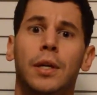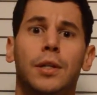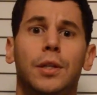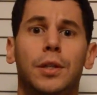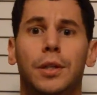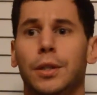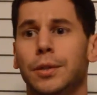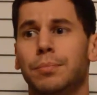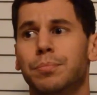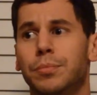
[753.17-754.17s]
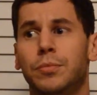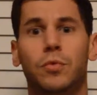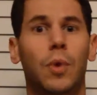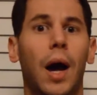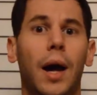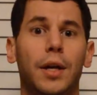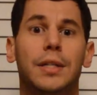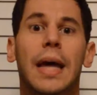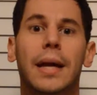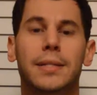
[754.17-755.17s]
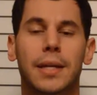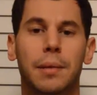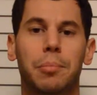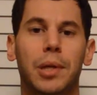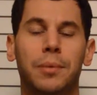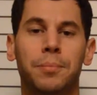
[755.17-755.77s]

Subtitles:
your texting, but